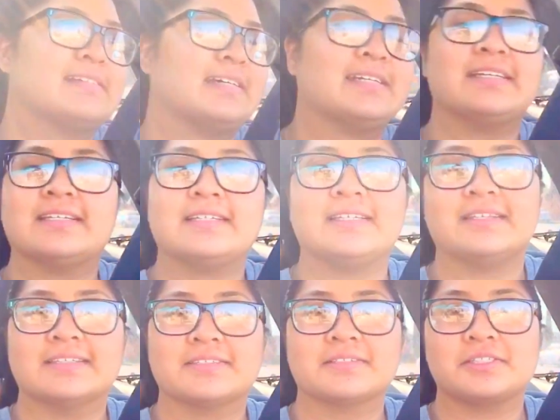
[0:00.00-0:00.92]
I didn't
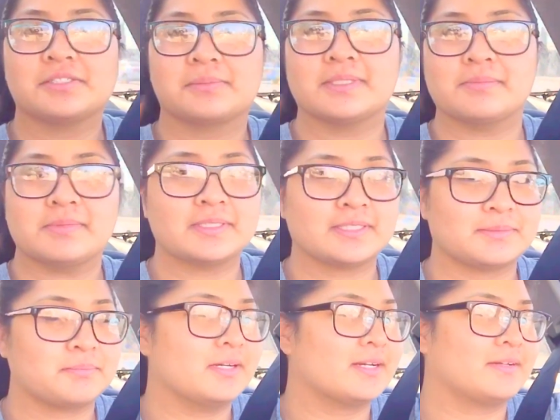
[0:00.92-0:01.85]
think this shirt should
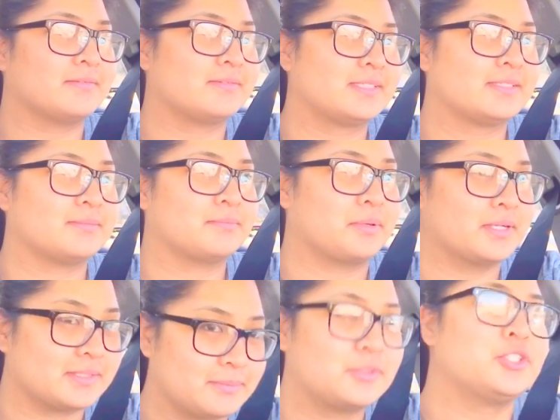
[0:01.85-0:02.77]
put, up,
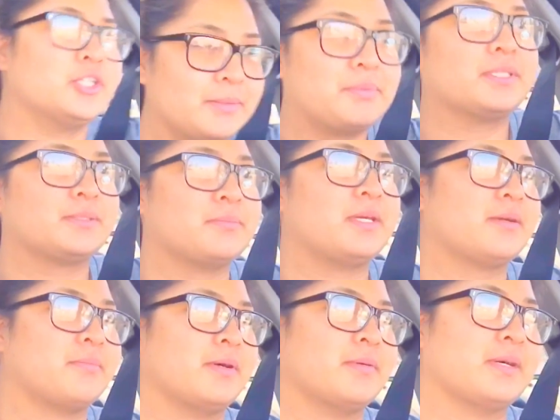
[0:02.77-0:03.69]
put, should have put some
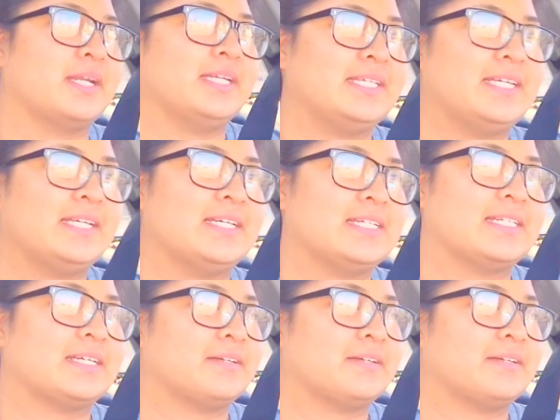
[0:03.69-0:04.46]
makeup on, but I didn't.